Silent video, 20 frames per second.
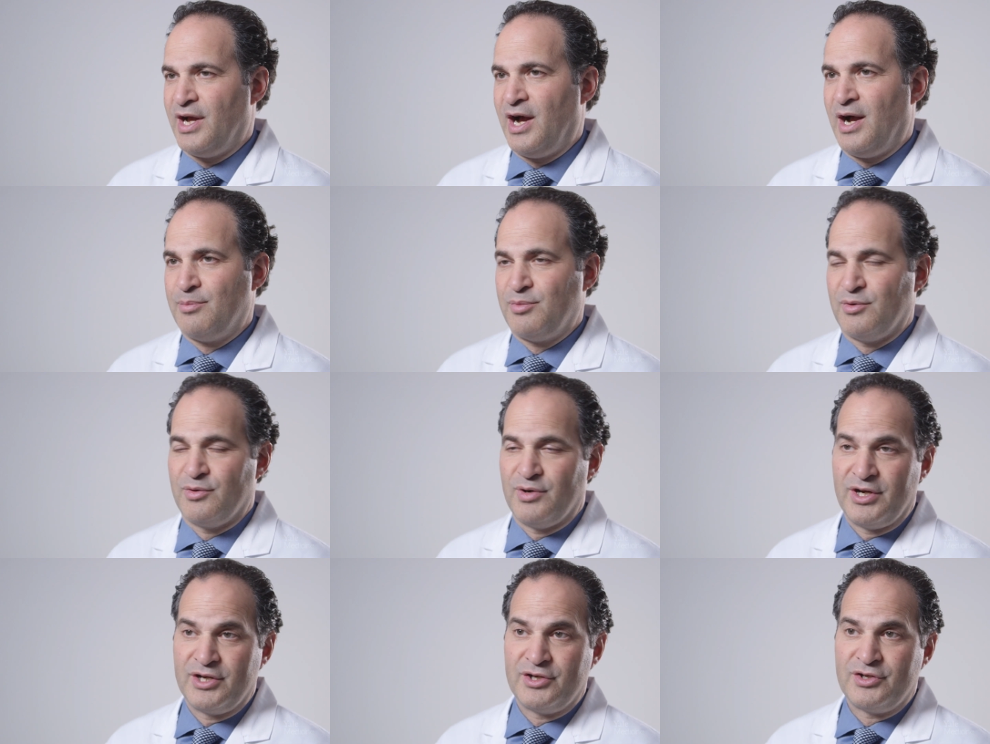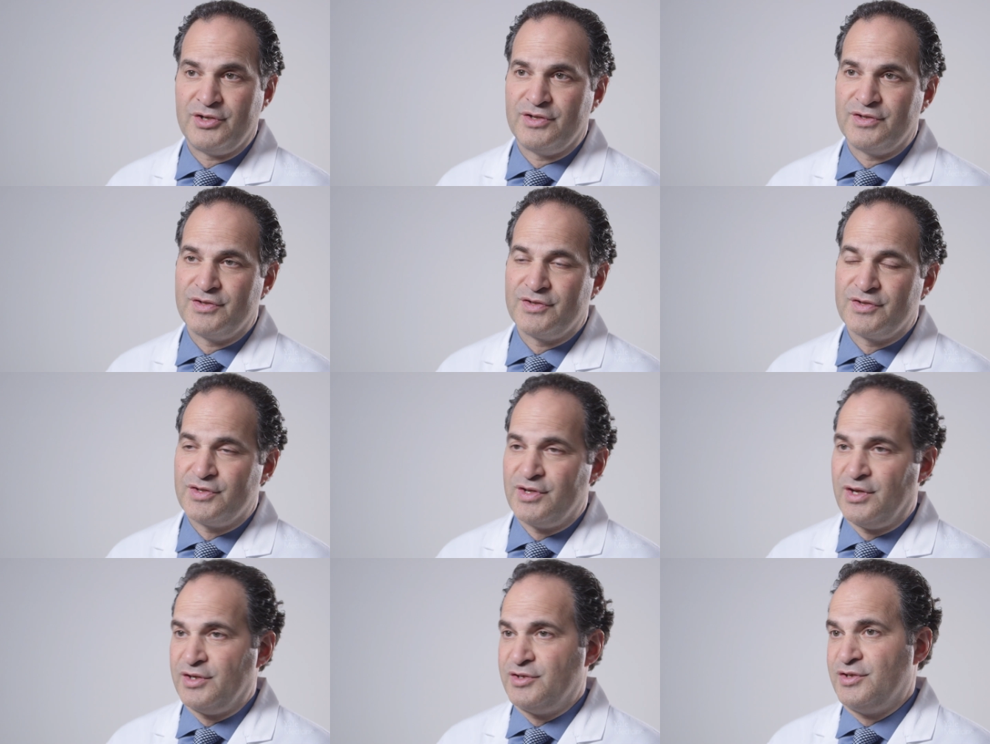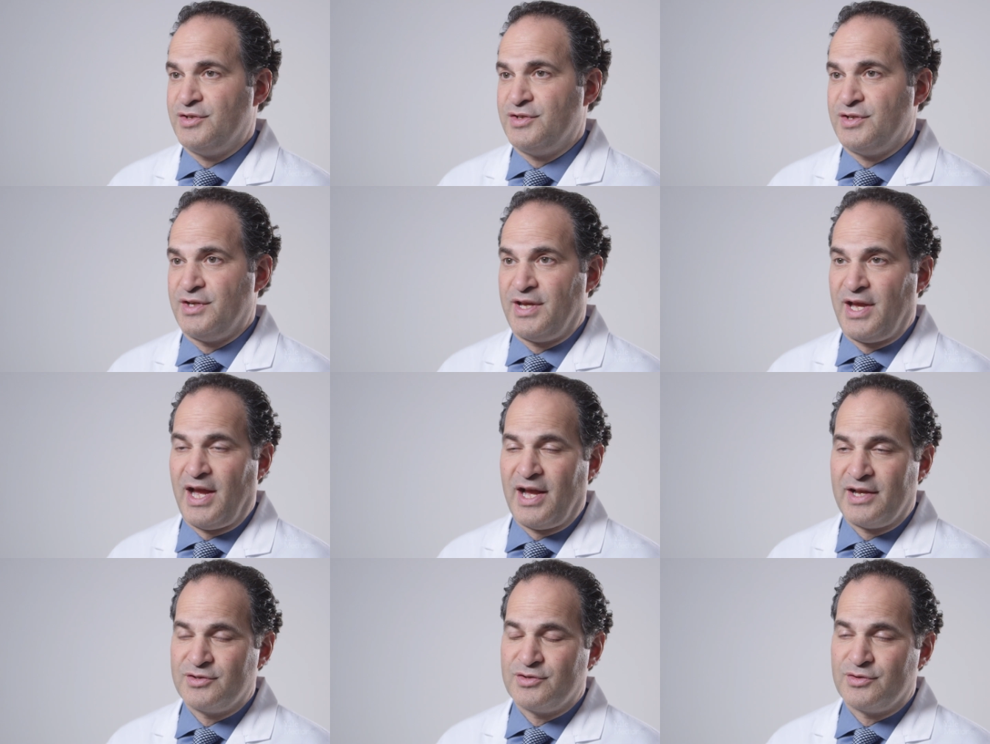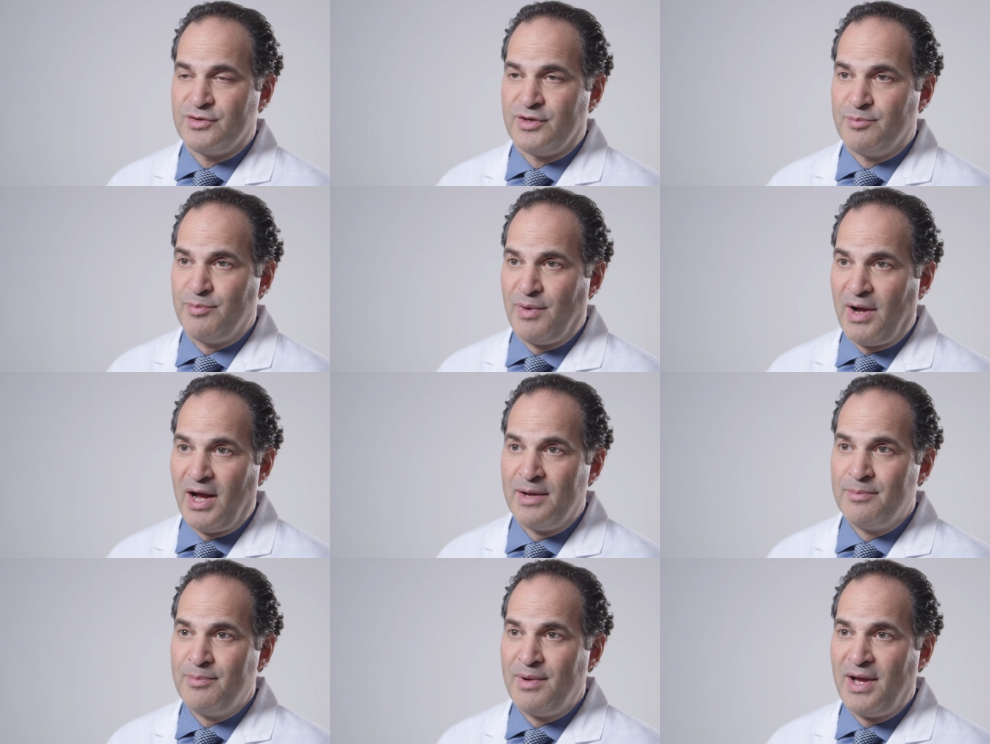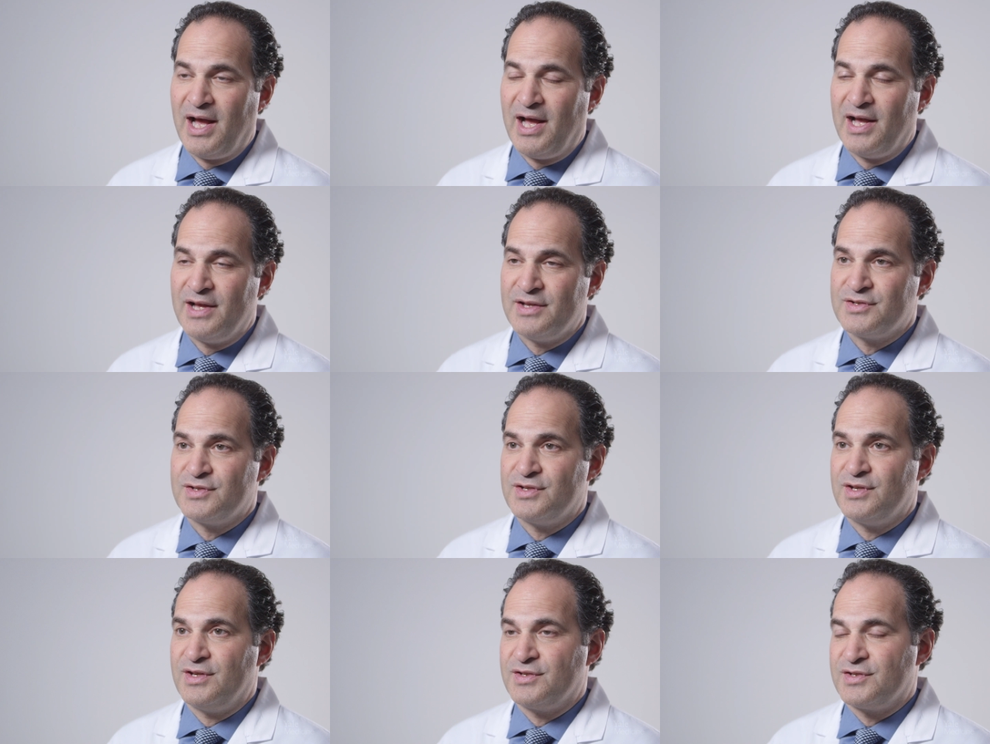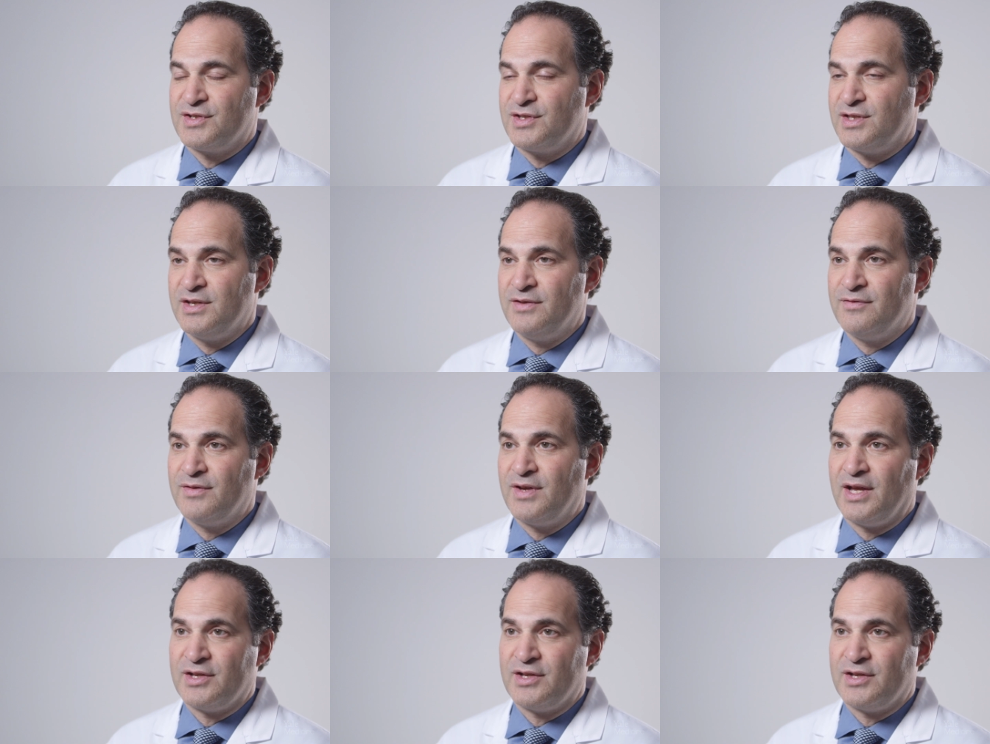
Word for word: operations such as a gastric bypass, a sleeve